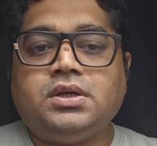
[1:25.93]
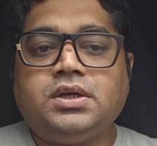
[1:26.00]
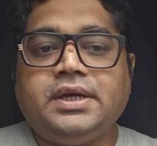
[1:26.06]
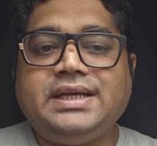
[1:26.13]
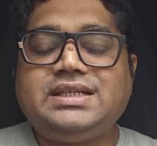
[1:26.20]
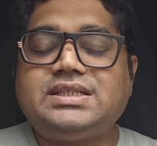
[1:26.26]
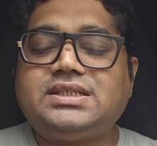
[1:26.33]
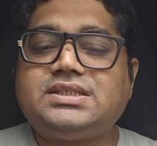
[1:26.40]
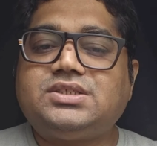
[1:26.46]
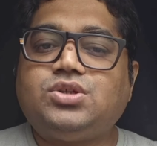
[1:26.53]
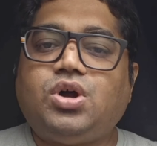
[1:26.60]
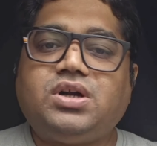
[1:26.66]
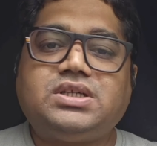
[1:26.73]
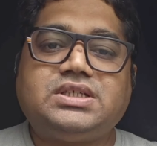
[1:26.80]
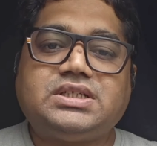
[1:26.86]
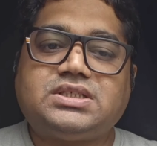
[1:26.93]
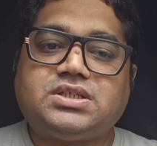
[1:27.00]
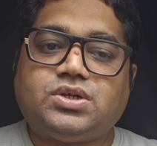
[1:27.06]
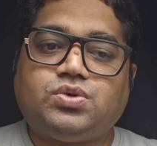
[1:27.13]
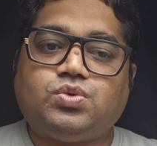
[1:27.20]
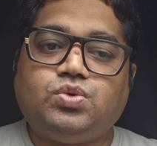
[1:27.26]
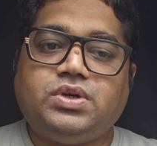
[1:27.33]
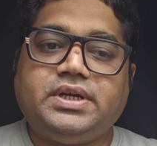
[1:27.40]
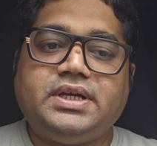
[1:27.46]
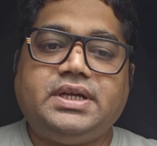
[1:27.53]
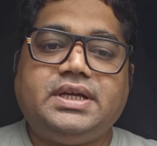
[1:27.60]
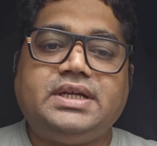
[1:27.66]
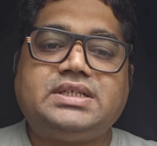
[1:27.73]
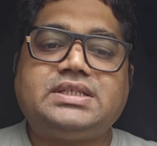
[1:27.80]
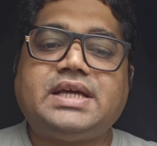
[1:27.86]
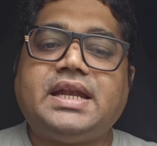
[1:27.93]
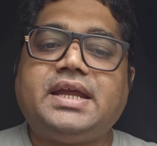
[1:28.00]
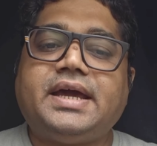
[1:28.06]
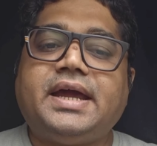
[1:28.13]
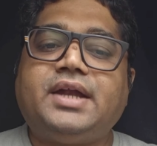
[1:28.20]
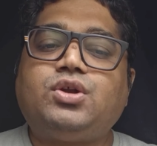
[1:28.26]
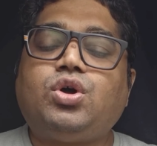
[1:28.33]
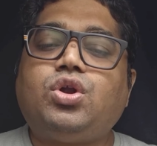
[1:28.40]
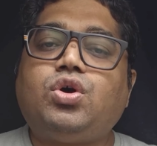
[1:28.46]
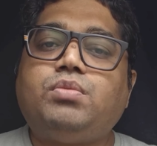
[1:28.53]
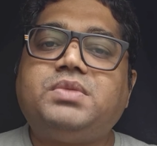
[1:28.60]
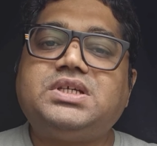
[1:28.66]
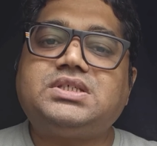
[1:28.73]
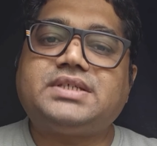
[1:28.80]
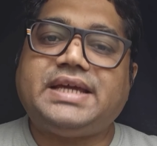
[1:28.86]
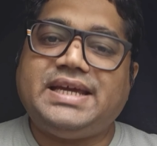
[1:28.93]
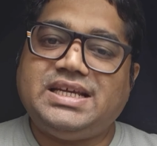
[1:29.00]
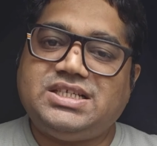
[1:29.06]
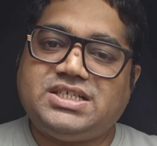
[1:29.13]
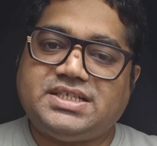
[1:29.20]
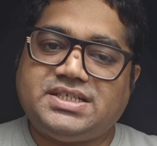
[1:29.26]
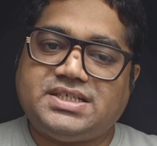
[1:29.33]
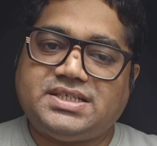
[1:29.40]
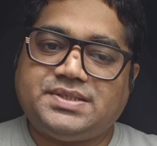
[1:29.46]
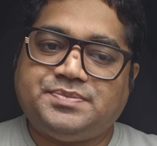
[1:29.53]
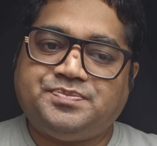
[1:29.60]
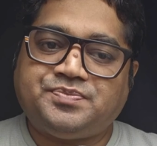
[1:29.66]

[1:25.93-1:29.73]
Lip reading: It's not just a tool, it's an autonomous agent.